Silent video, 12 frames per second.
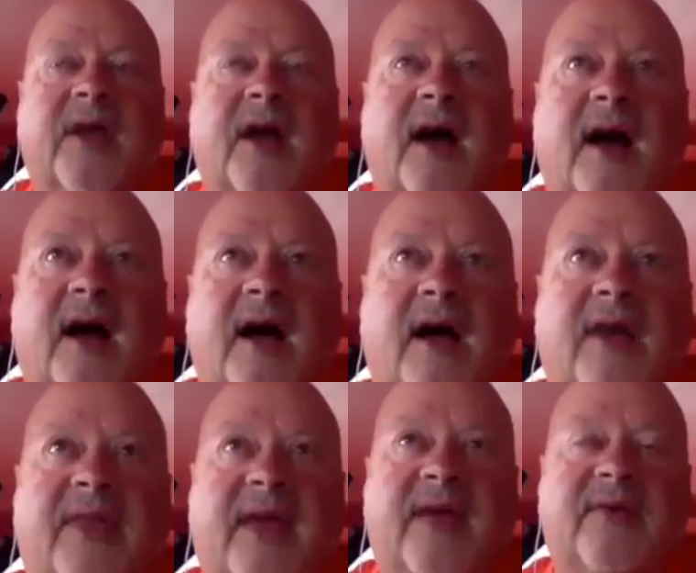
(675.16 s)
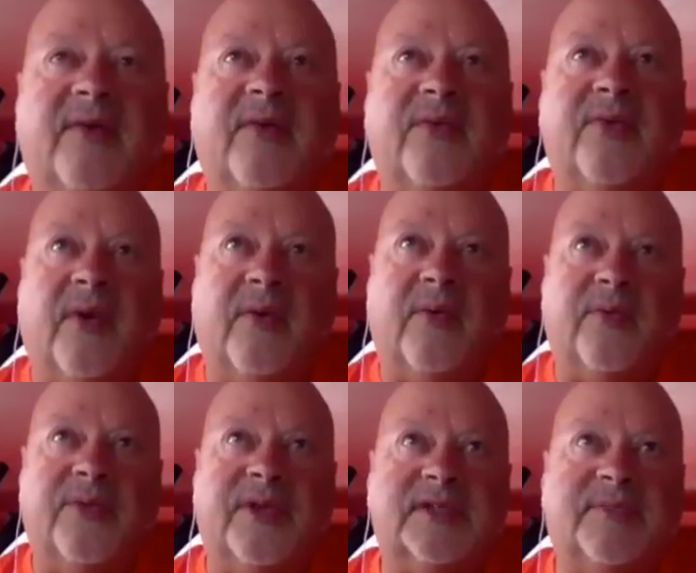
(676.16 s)
that
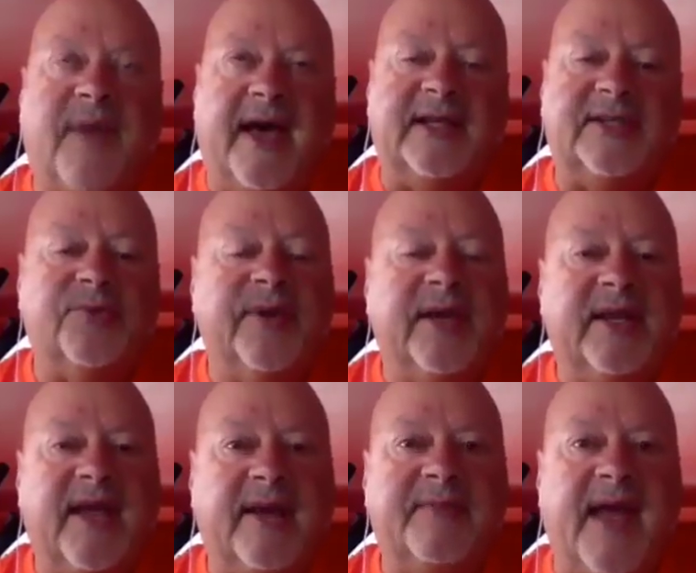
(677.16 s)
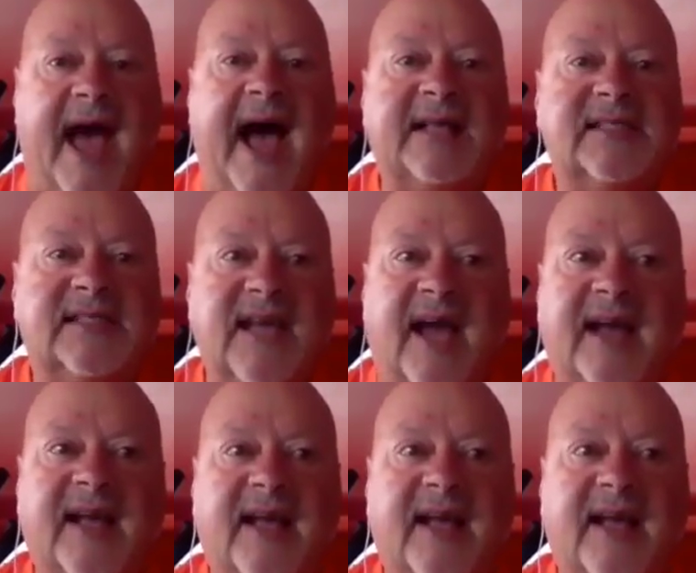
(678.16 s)
the Spanish renamed Aztec.